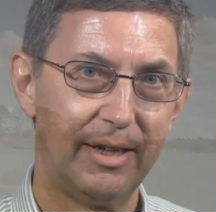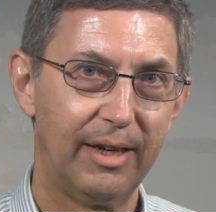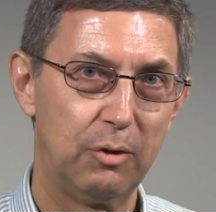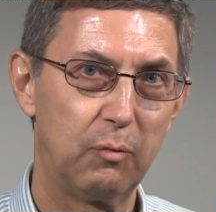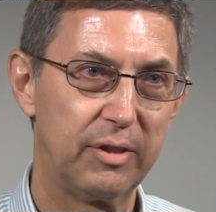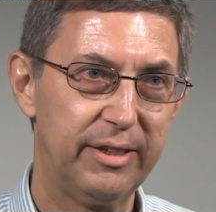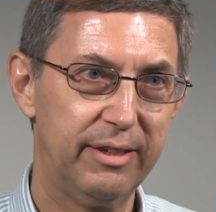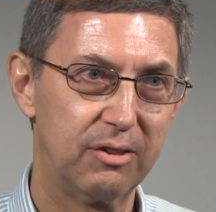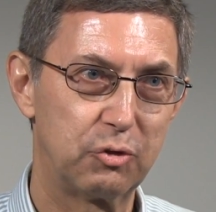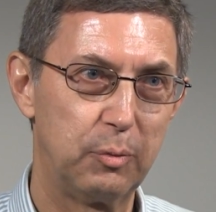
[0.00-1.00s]
and over the
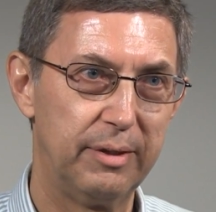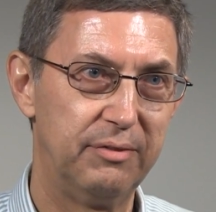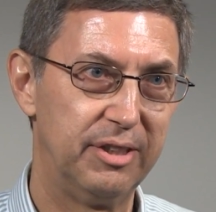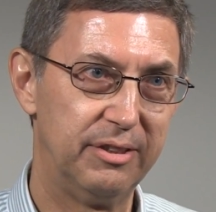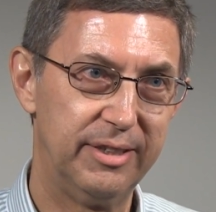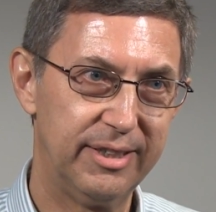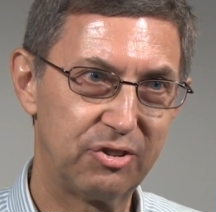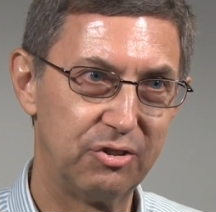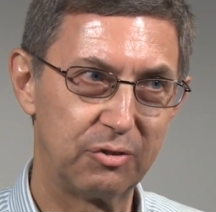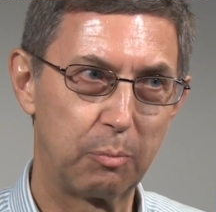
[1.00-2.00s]
years we have done
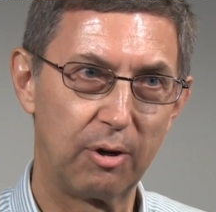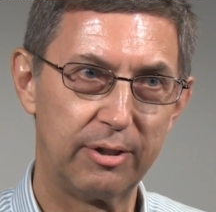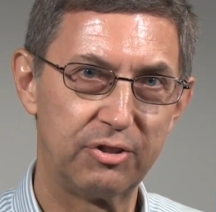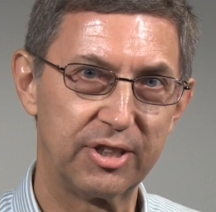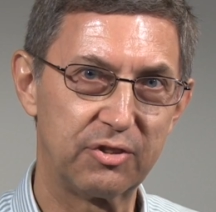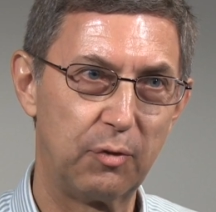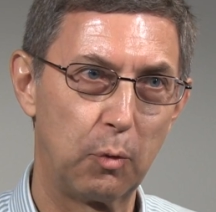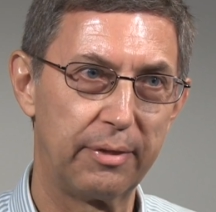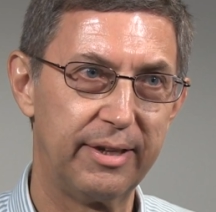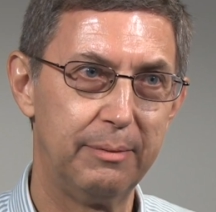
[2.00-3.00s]
dozens of projects
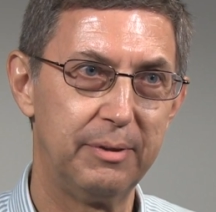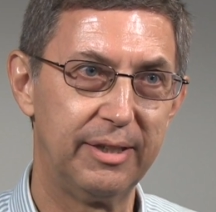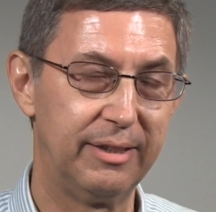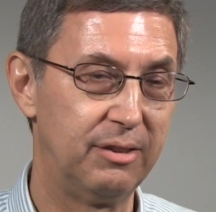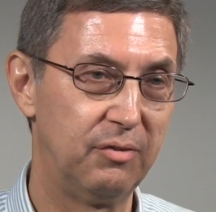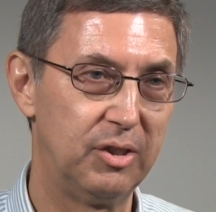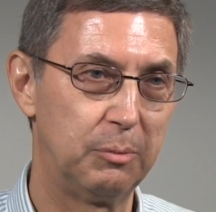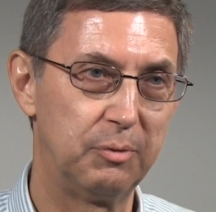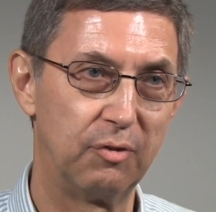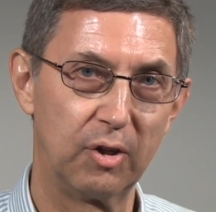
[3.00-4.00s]
for them and
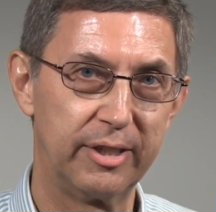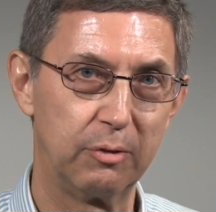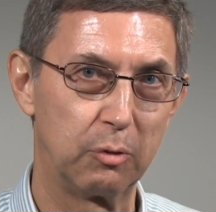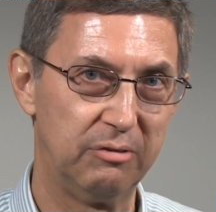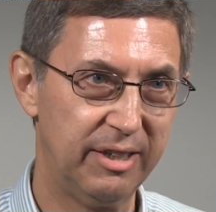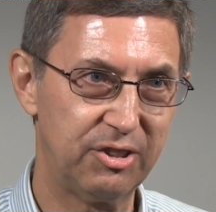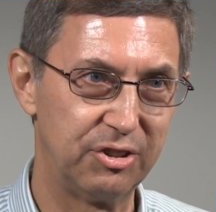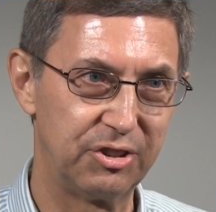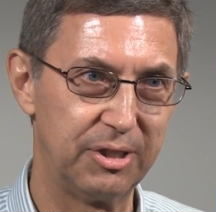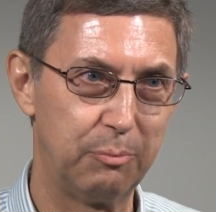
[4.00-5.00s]
developed a very good
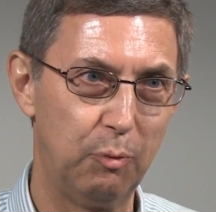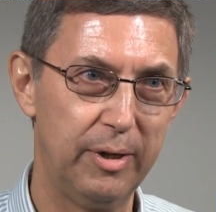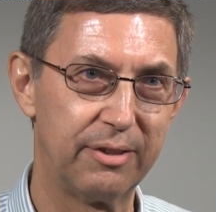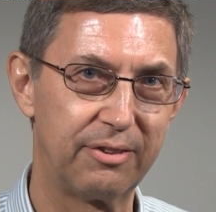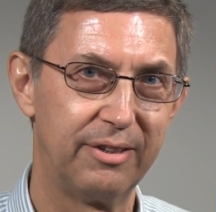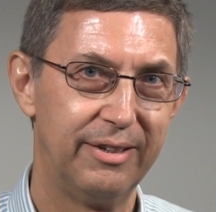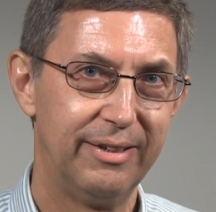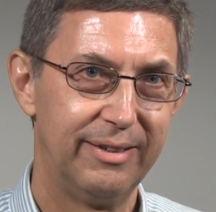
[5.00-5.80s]
relationship with